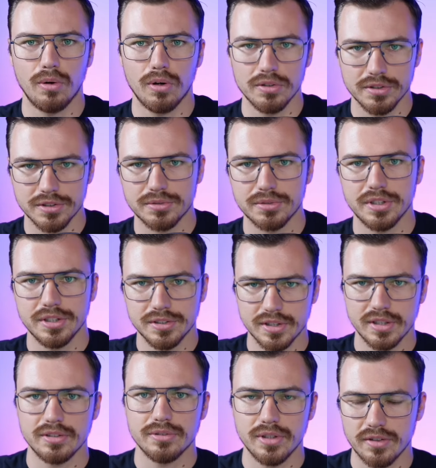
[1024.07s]
on the streets,
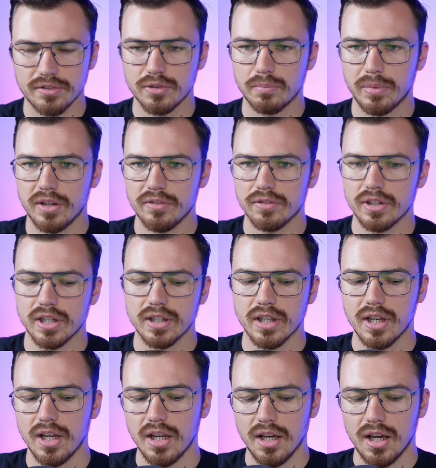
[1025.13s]
then you have to pay for that.
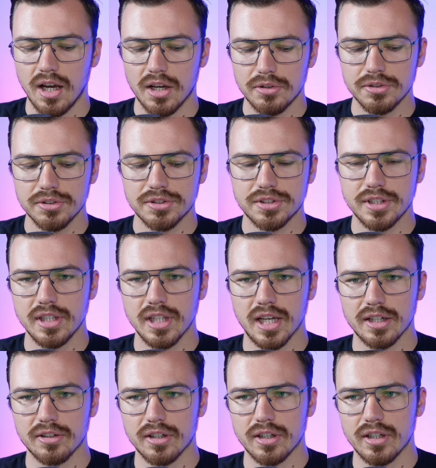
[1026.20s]
How do you see,
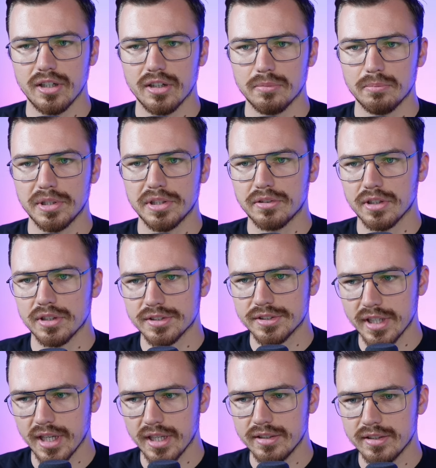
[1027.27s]
like on a on a Bitcoin
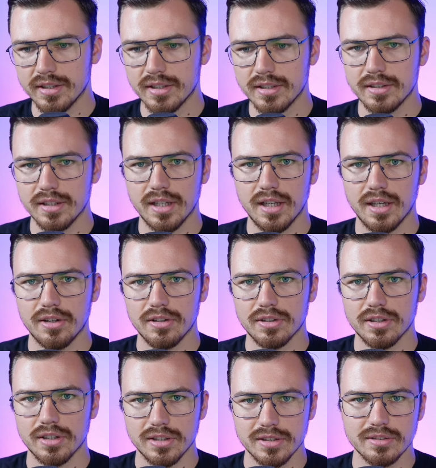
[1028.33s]
standard, uh, on,
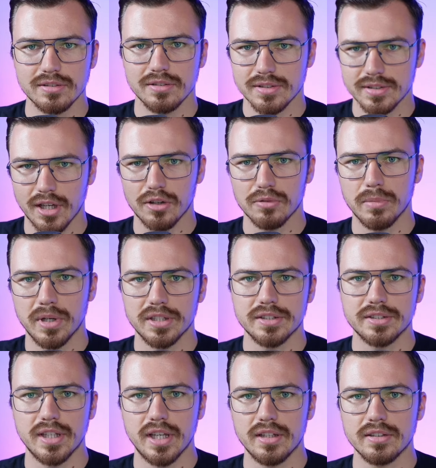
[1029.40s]
on a sound money
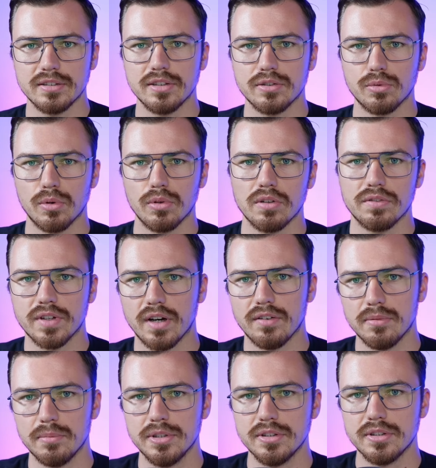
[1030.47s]
standard, the role of
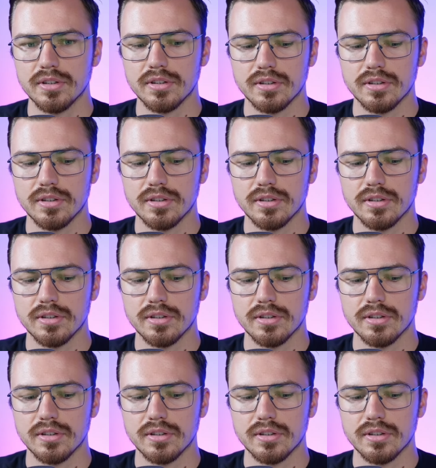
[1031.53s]
government?